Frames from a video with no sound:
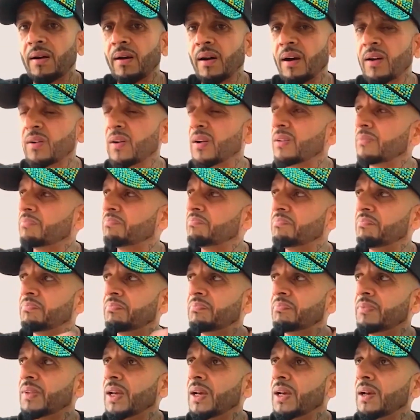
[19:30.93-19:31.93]
I got
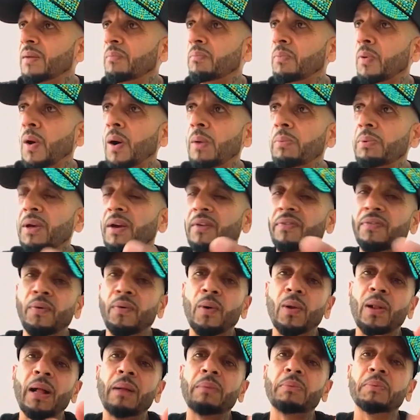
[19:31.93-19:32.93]
probably a
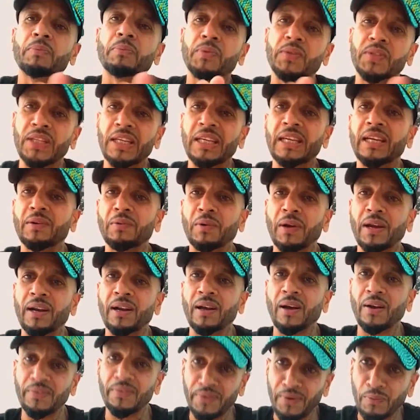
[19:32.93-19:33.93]
full album sitting right
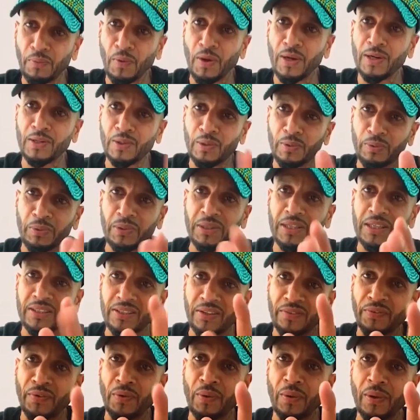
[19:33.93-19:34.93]
now. If I want to release
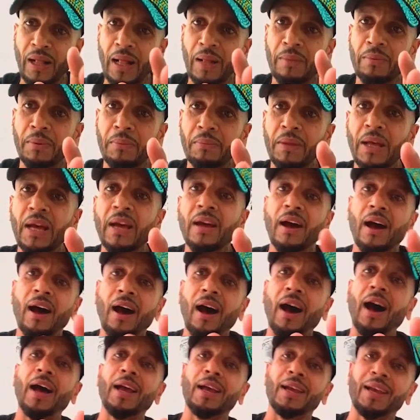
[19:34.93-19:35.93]
a full album,
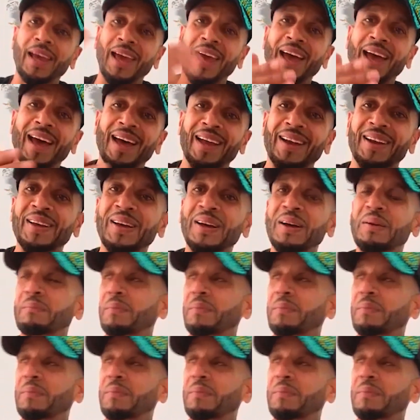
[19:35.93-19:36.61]
I can.